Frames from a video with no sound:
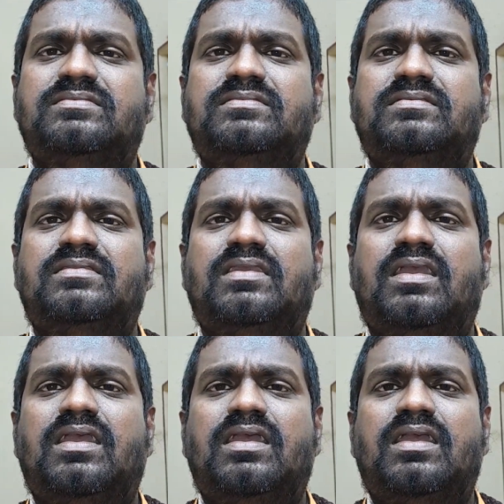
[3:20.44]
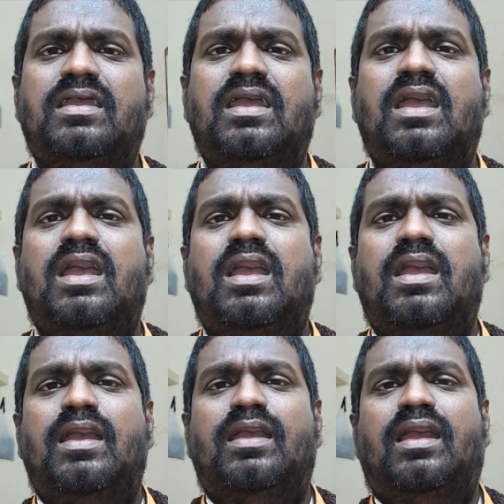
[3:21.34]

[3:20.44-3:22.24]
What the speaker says: (no one is talking)